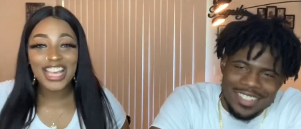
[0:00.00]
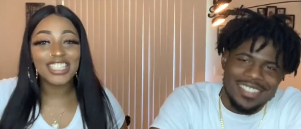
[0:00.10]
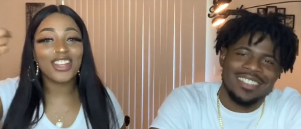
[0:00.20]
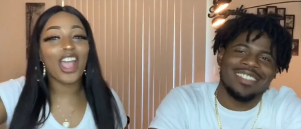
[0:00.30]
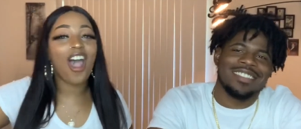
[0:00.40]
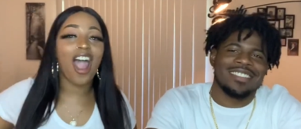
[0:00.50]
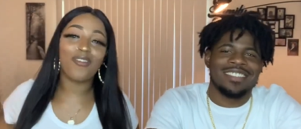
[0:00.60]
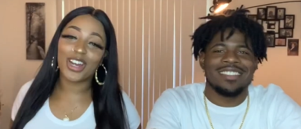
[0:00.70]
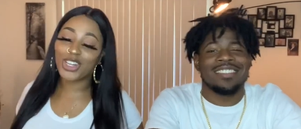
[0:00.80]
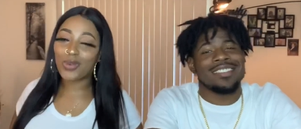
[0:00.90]
Speaker 1: So y'all
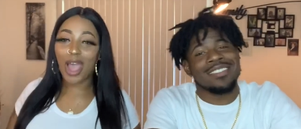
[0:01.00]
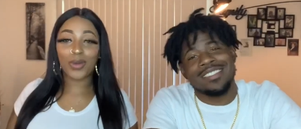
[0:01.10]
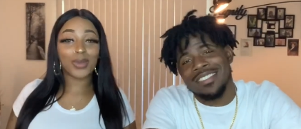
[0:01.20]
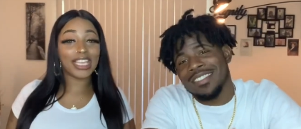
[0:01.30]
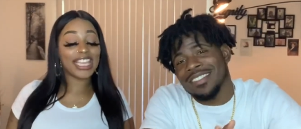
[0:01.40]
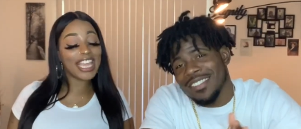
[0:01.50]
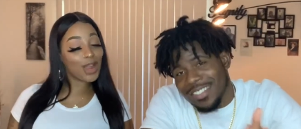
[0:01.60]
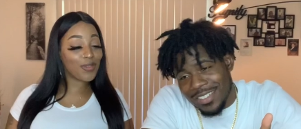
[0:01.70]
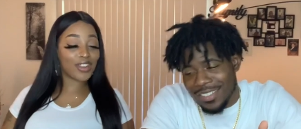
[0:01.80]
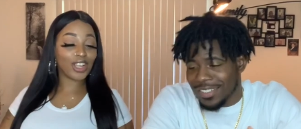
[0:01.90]
already know why we here.
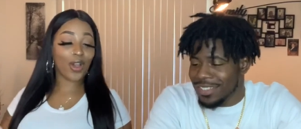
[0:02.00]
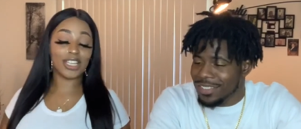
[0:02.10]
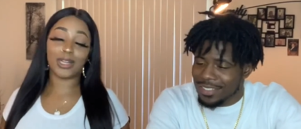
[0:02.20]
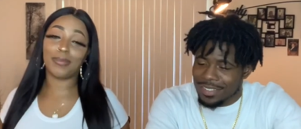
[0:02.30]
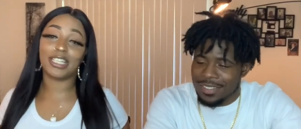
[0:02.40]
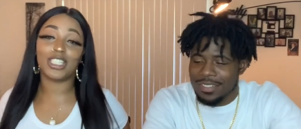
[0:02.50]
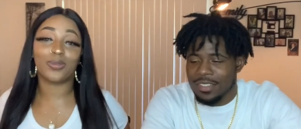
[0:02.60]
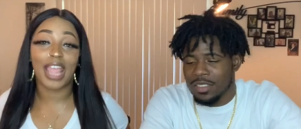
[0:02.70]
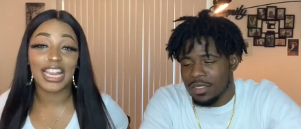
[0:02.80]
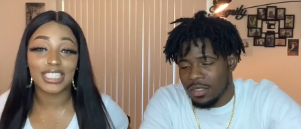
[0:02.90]
We finna go ahead and jump into this
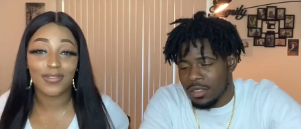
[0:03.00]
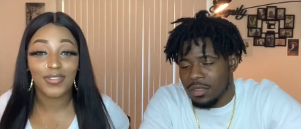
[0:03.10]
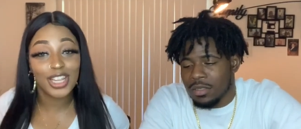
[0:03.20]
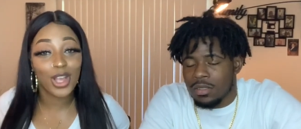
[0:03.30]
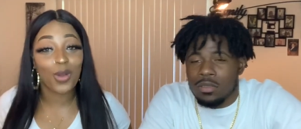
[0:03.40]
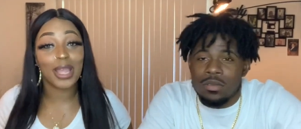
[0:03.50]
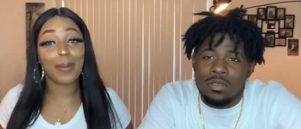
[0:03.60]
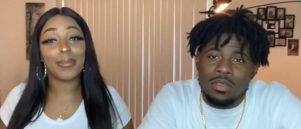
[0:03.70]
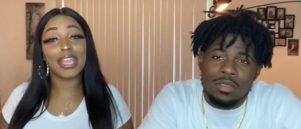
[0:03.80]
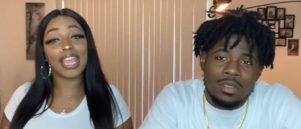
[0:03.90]
reaction video of
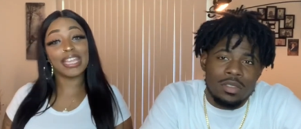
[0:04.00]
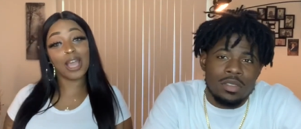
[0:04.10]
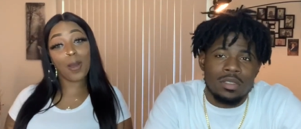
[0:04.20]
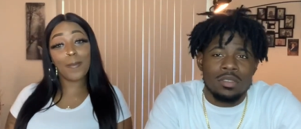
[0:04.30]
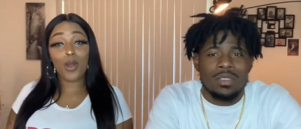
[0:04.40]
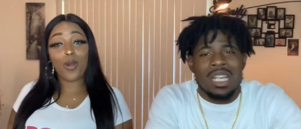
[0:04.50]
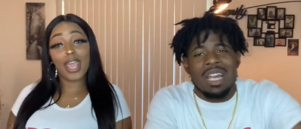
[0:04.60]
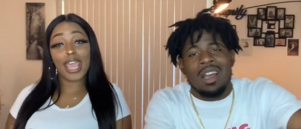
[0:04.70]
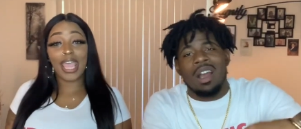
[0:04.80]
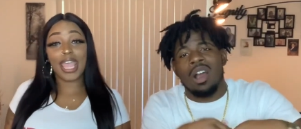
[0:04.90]
NBA
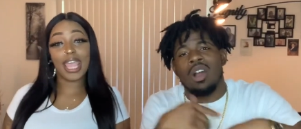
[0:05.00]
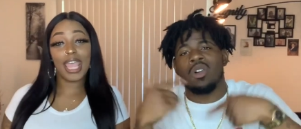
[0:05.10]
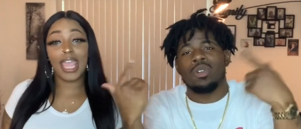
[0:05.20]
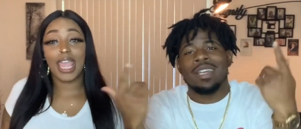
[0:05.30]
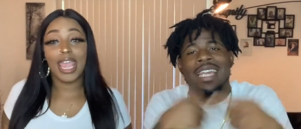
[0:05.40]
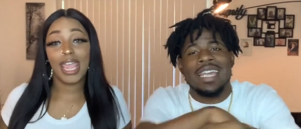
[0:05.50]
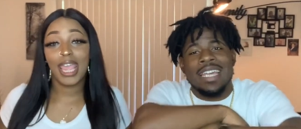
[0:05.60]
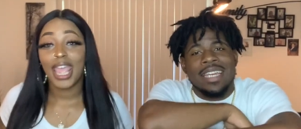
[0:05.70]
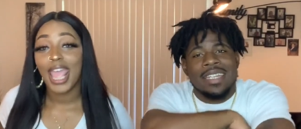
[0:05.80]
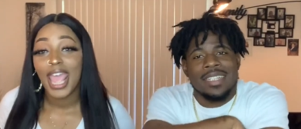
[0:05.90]
Youngboy. Oh,
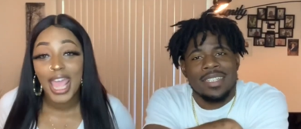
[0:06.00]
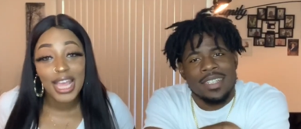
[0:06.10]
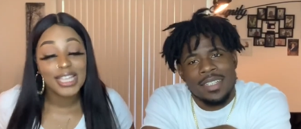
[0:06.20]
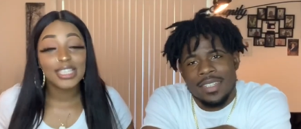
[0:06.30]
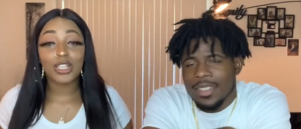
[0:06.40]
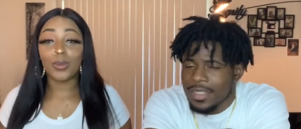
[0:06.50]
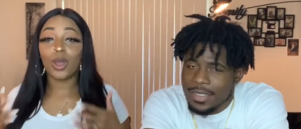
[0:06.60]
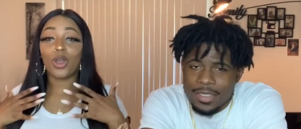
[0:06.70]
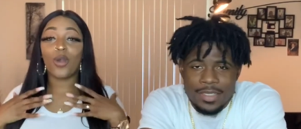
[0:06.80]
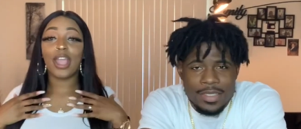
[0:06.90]
Lynn. So we're
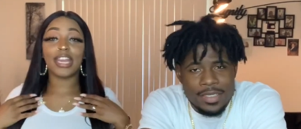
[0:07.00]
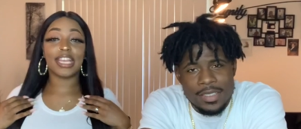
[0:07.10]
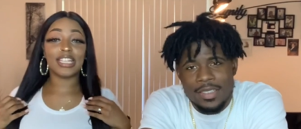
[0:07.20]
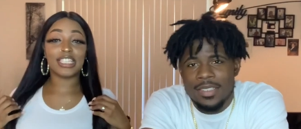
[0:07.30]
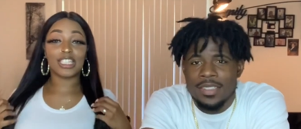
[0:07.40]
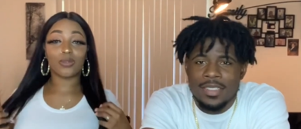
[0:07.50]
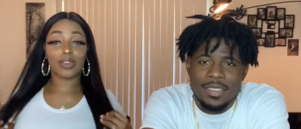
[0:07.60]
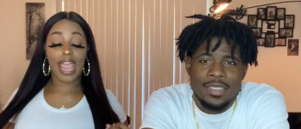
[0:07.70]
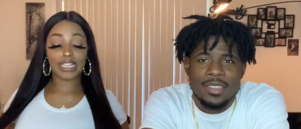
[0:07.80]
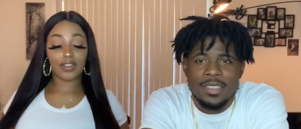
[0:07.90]
going to go ahead and get into this
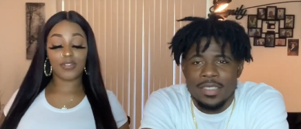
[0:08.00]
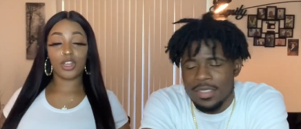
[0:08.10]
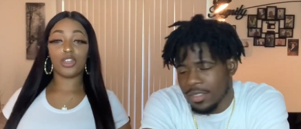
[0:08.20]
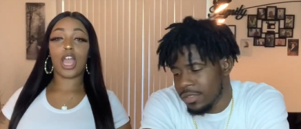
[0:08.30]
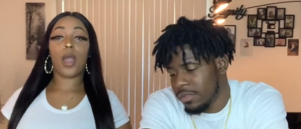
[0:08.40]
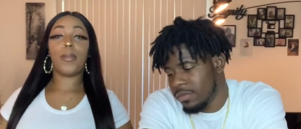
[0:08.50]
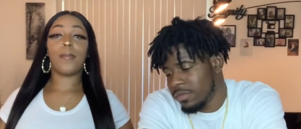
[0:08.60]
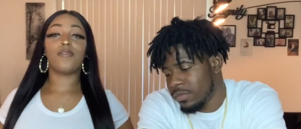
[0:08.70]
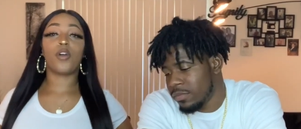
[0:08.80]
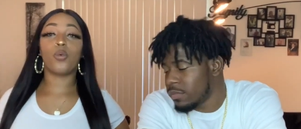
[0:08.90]
reaction video, y'all. But
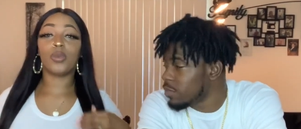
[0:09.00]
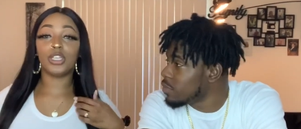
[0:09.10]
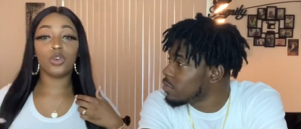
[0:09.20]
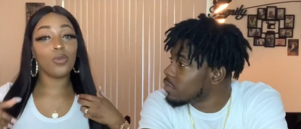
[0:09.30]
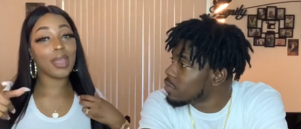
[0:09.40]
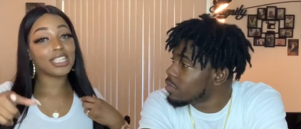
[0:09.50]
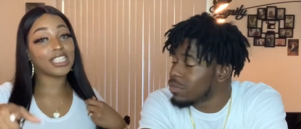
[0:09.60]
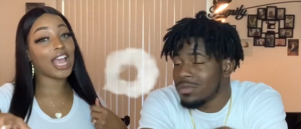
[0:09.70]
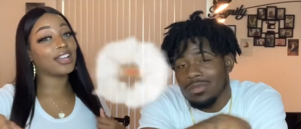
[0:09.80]
before we do, make sure y'all